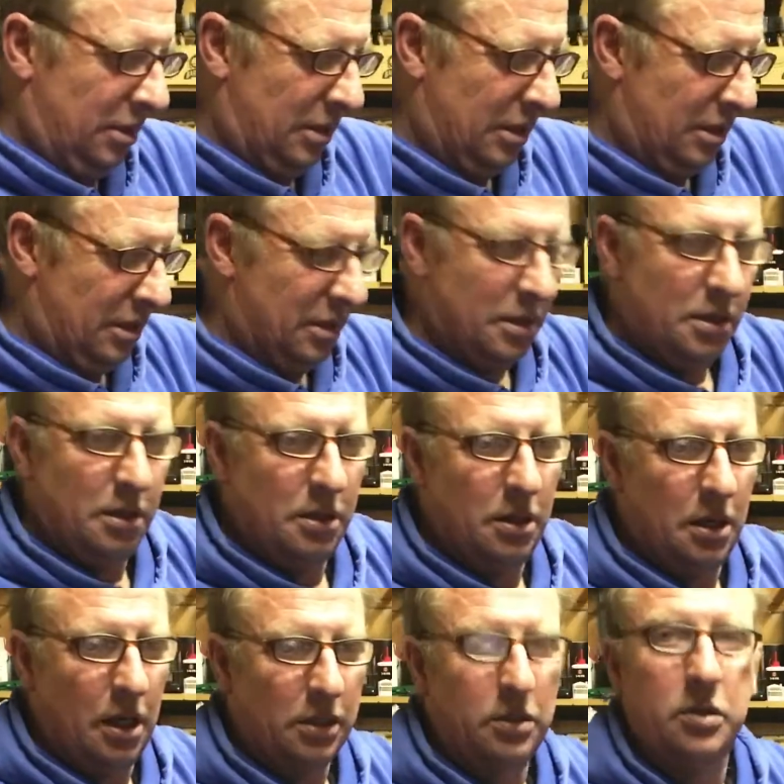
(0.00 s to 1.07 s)

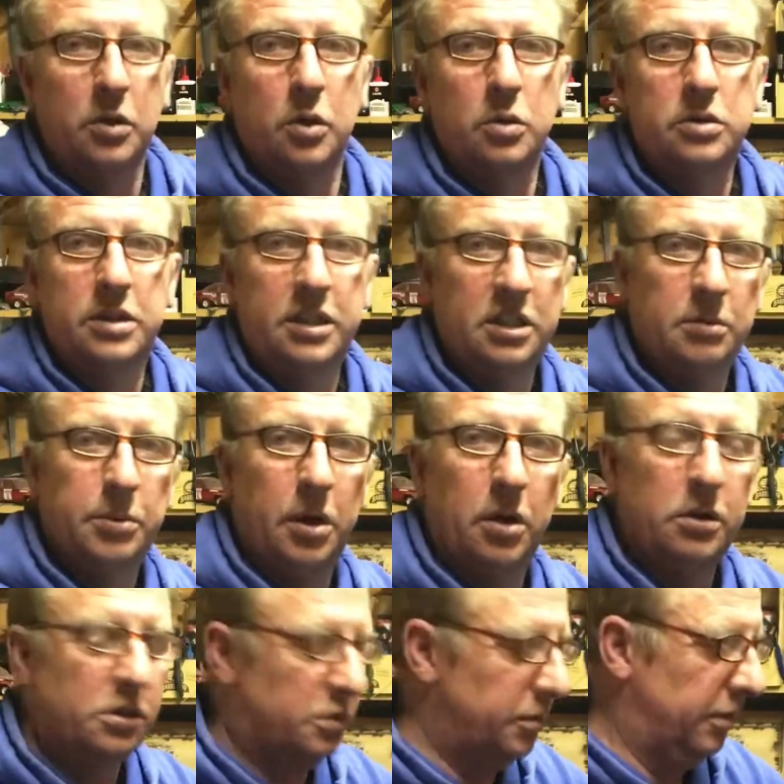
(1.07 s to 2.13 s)
I don't know, see, to be
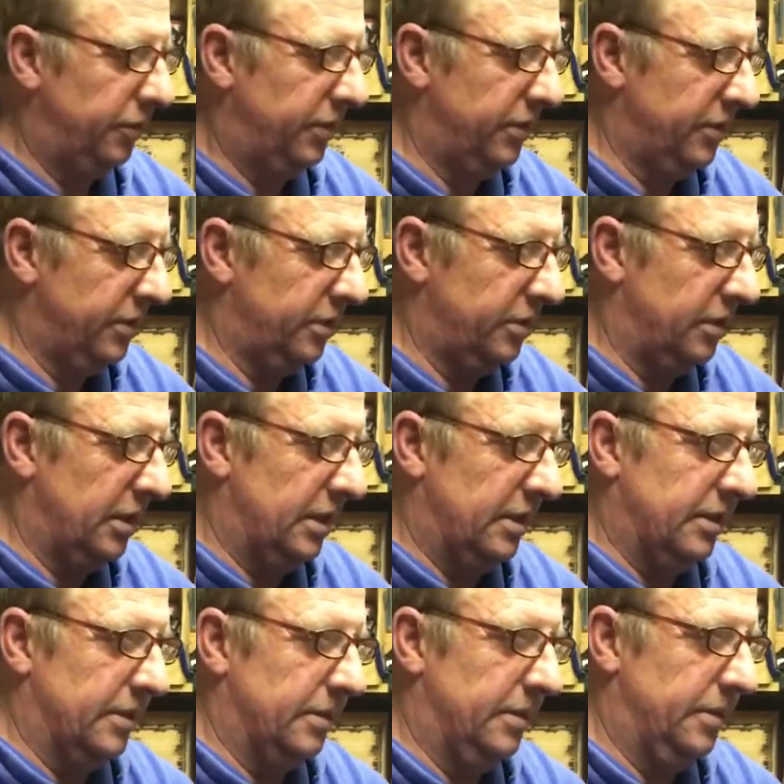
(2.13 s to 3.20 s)
honest with you,
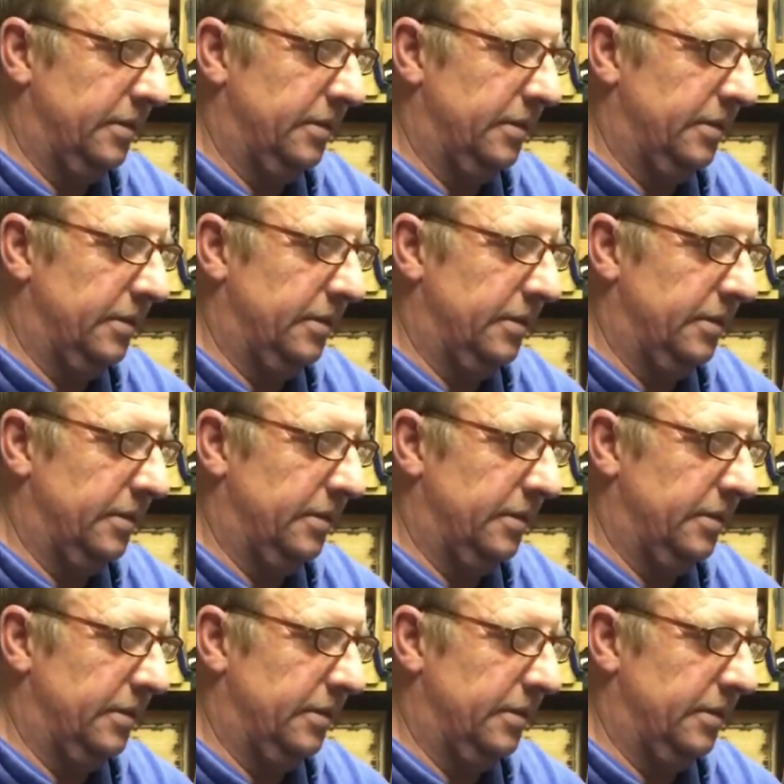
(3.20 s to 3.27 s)
they're